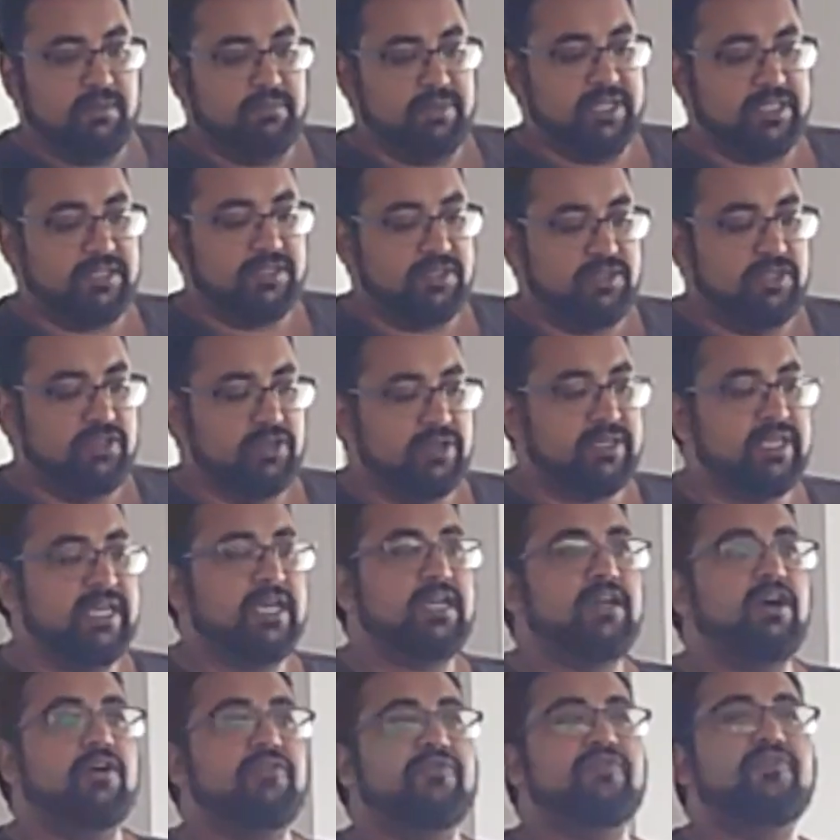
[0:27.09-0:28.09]
But to
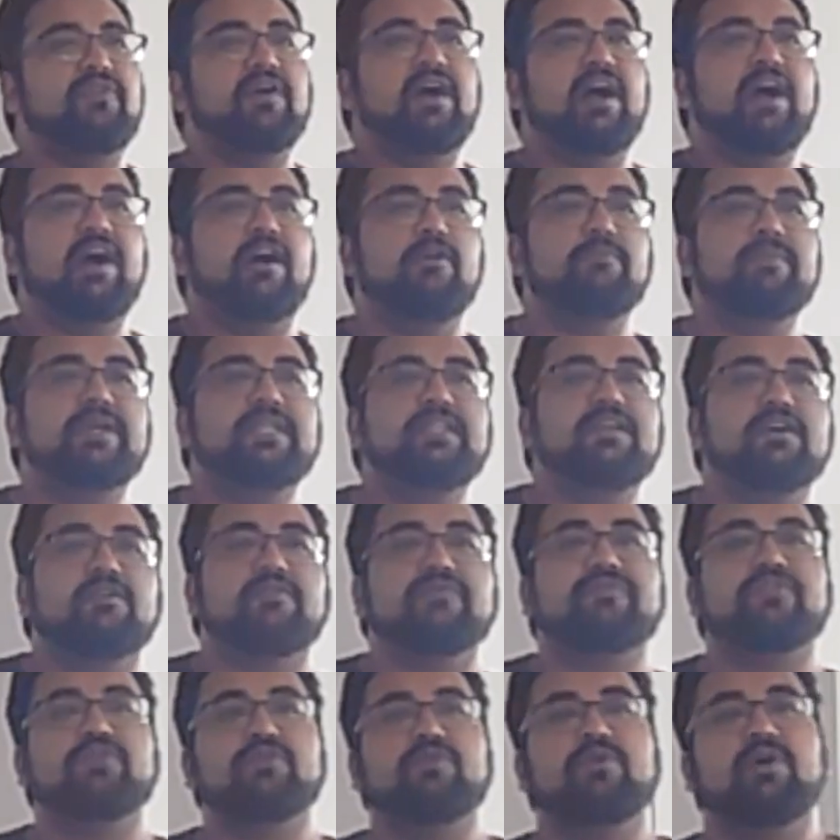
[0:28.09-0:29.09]
kick off, how many
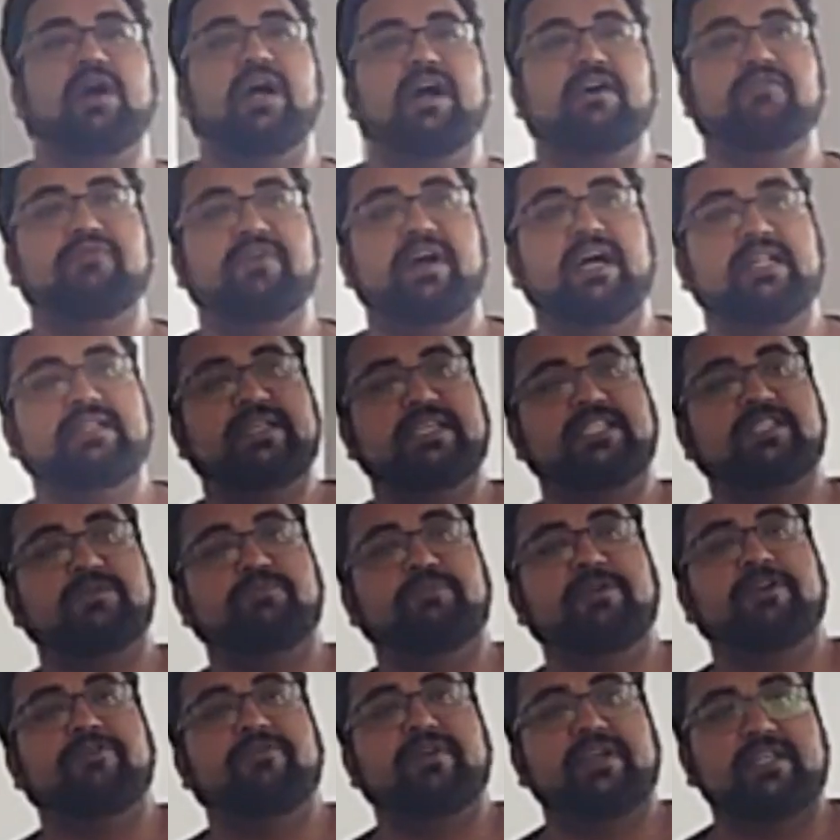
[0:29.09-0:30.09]
of you have had
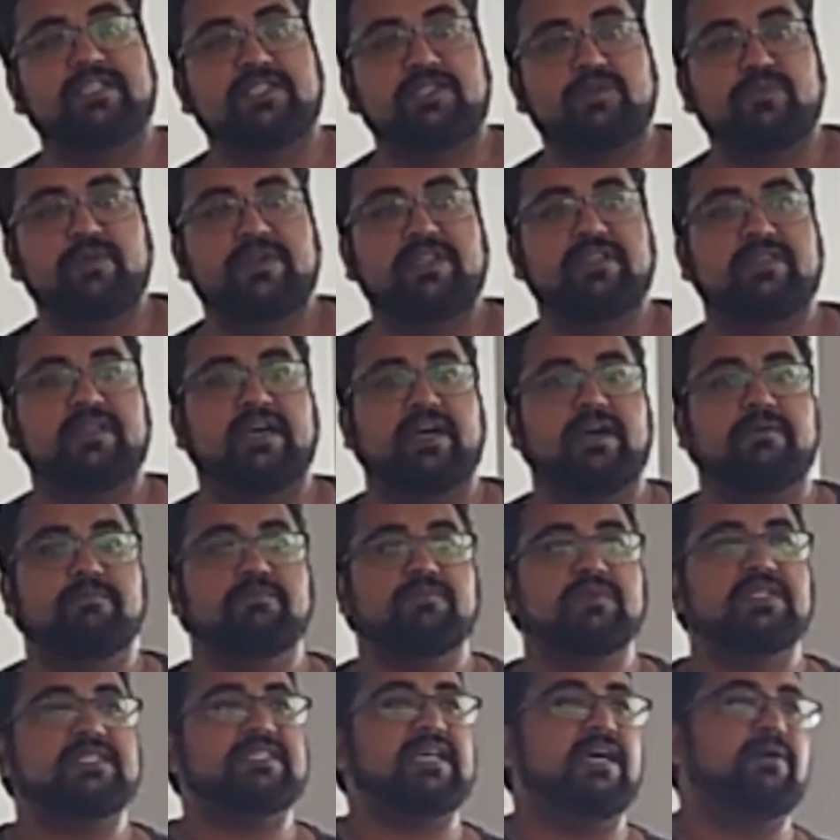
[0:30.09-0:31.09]
experience with
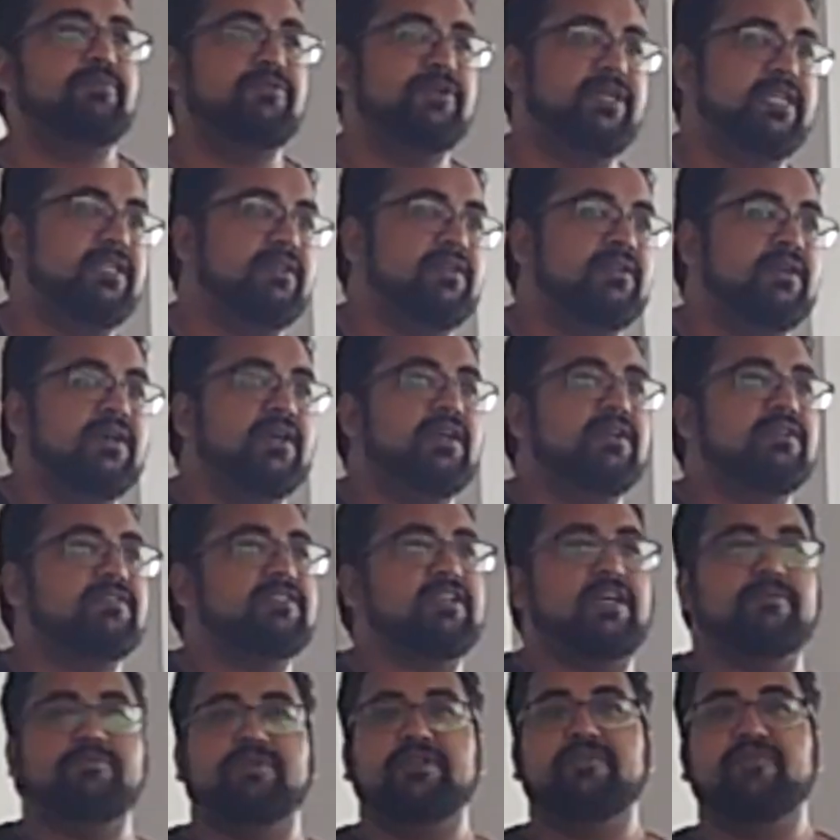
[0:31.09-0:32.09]
Xamarin
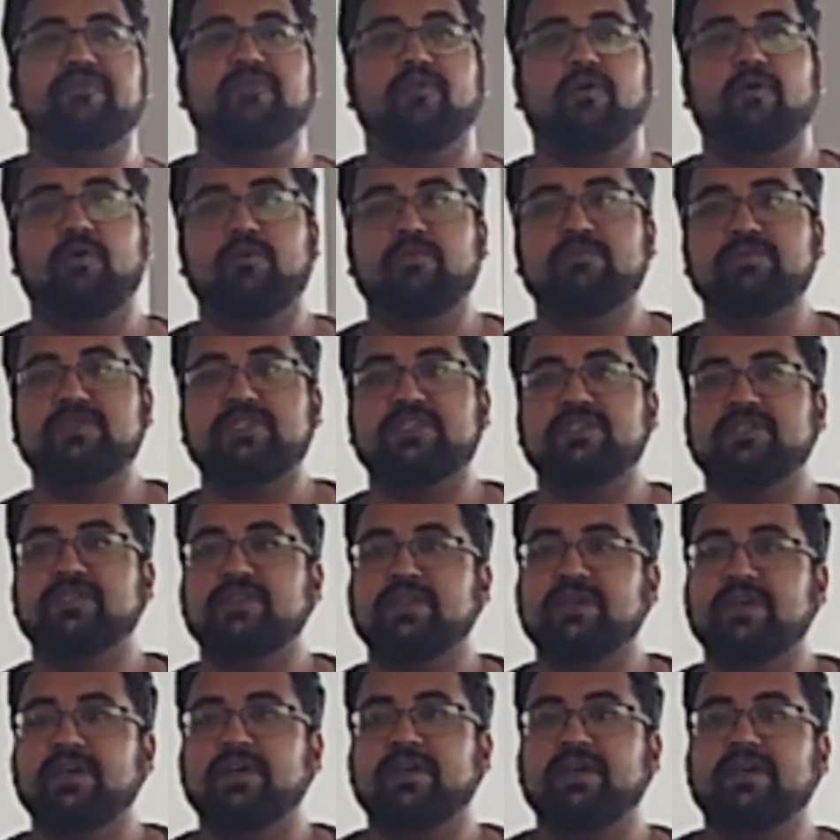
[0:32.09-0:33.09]
Forms
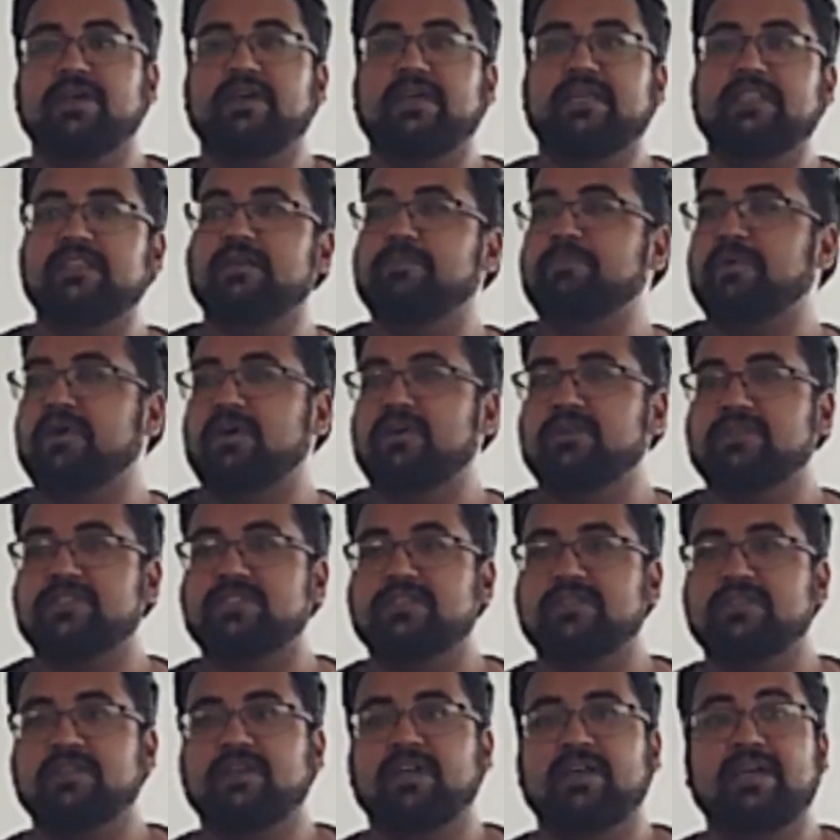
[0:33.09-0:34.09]
in the
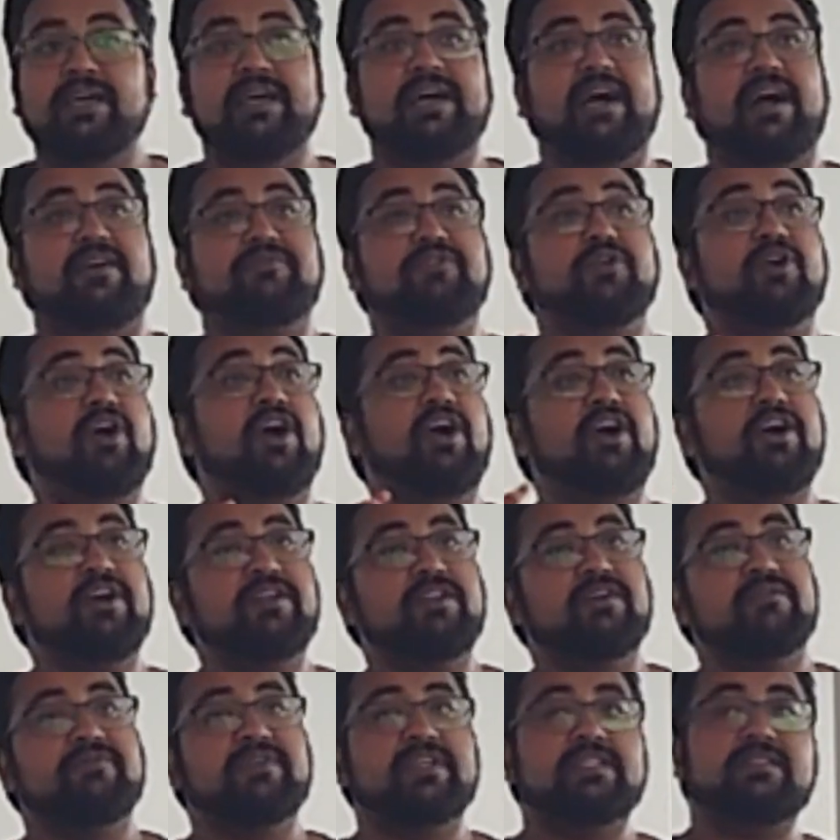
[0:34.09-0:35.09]
past? Have you
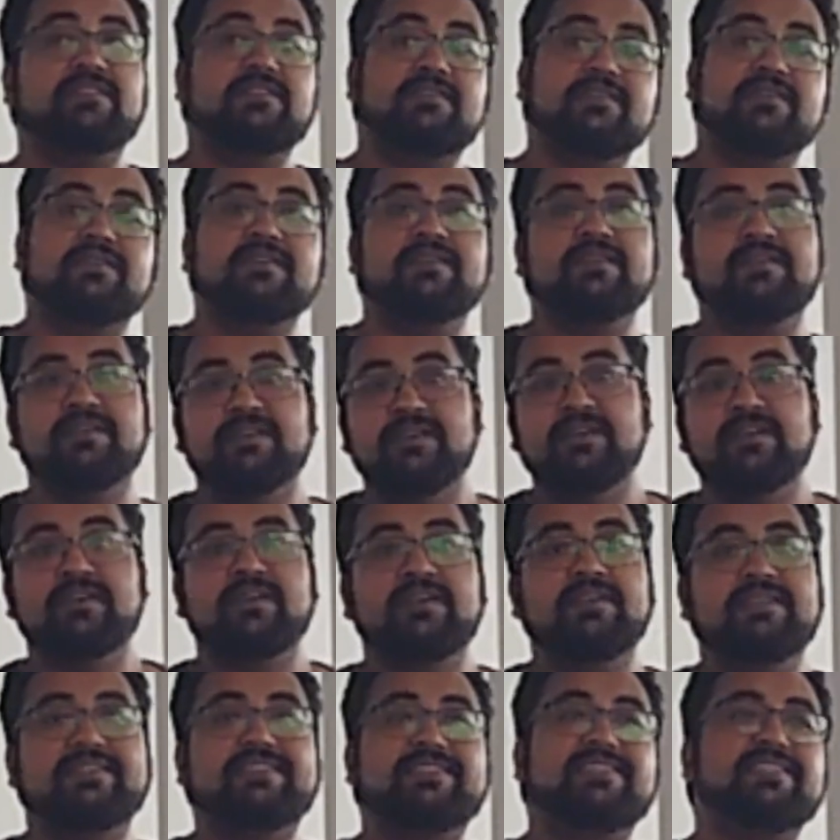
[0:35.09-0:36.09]
heard of it?
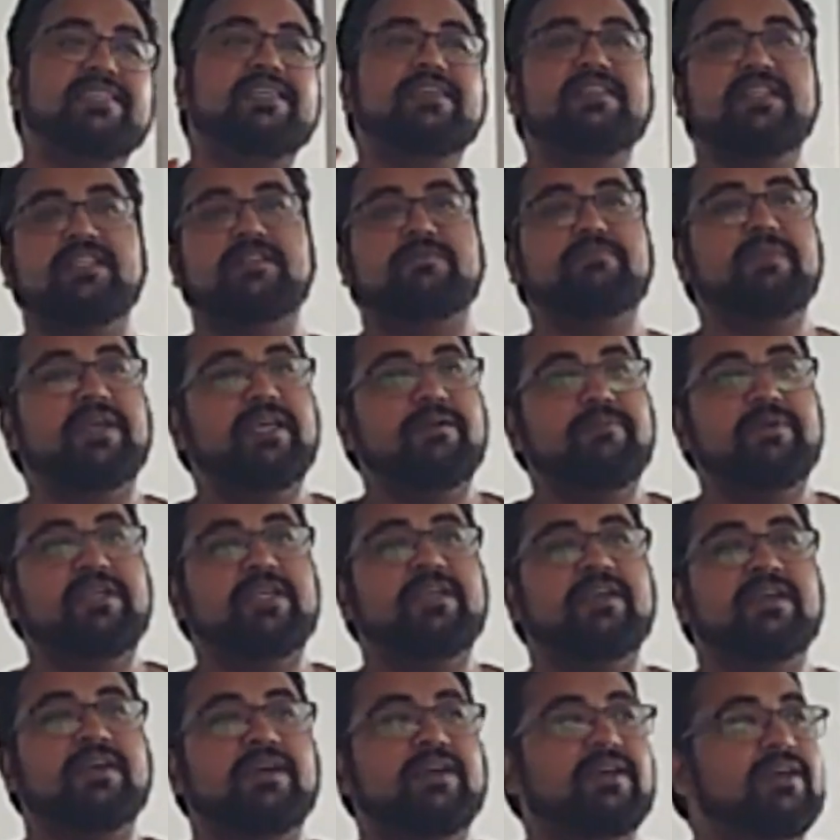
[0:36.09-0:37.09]
Seen it maybe?
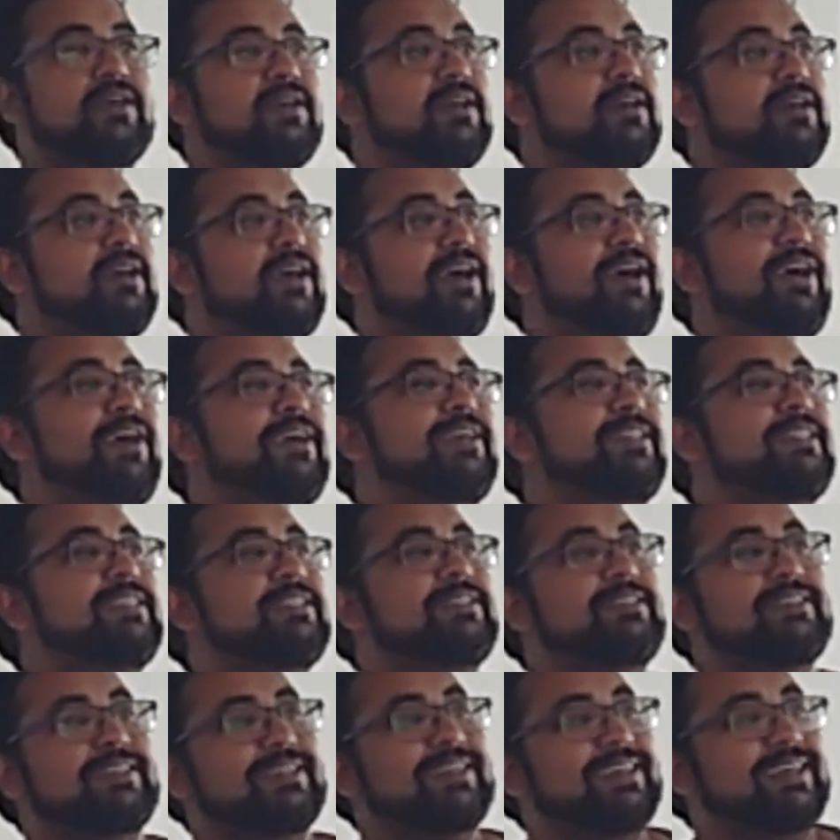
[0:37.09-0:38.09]
Heard
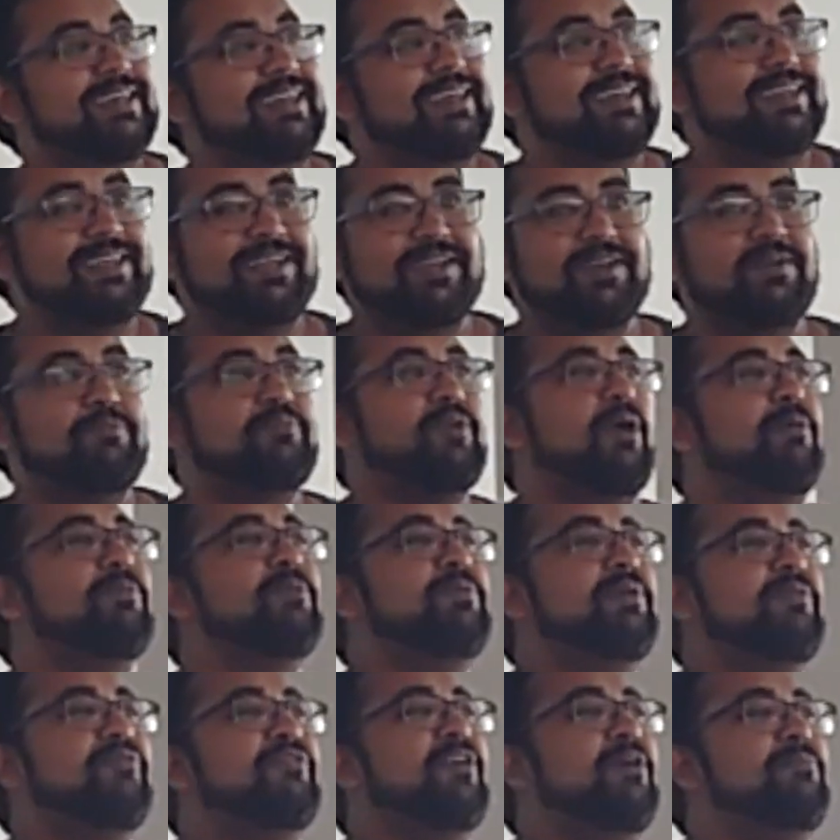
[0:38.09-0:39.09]
it?
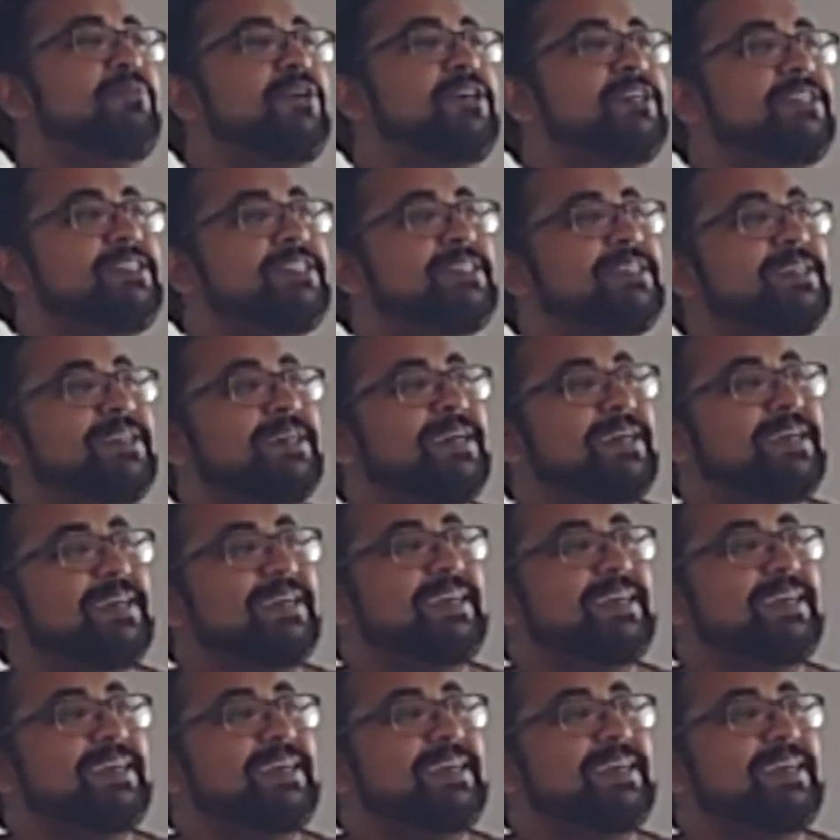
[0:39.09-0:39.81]
Probably from us.